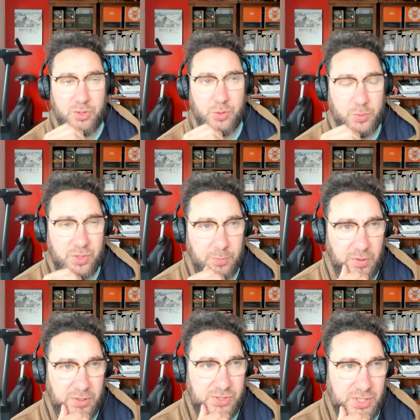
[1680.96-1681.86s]
tools and the
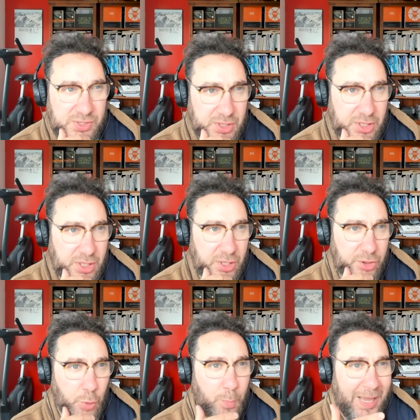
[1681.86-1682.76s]
process.
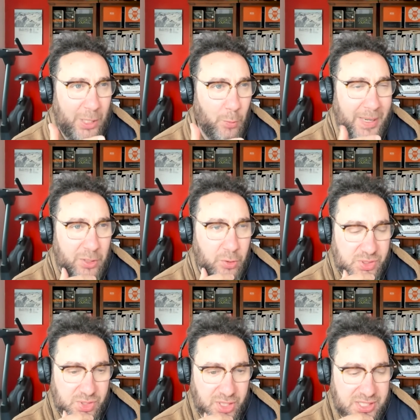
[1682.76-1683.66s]
You may or may not
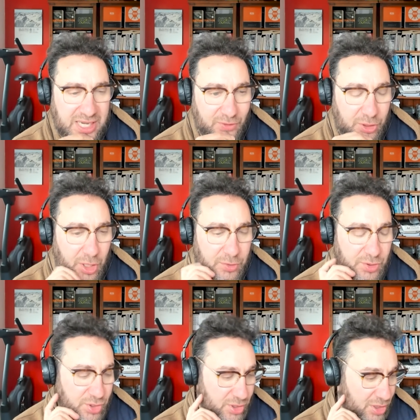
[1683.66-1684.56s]
decide to have a
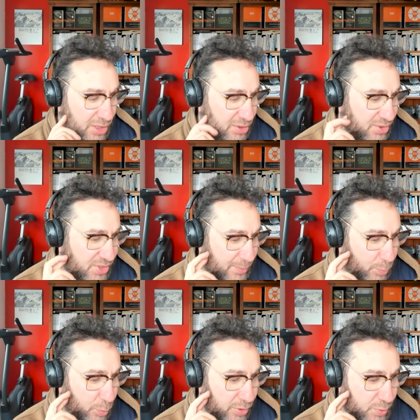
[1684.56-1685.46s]
coach at the same
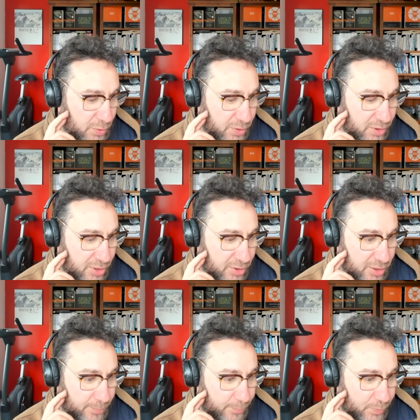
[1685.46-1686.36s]
point as well. I think
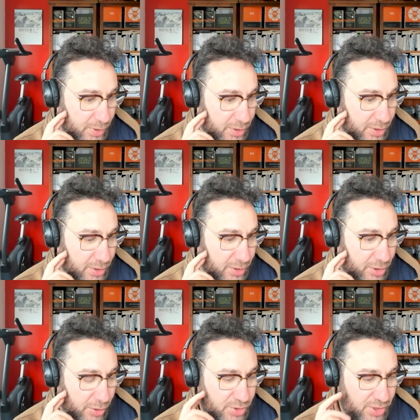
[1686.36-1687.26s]

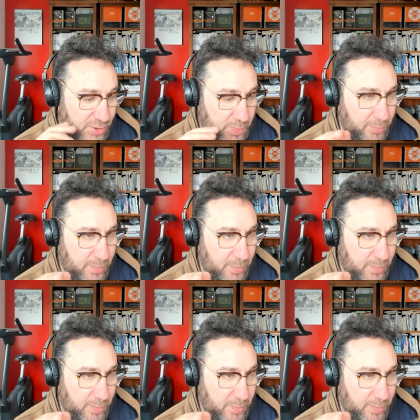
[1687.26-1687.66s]
coaching has been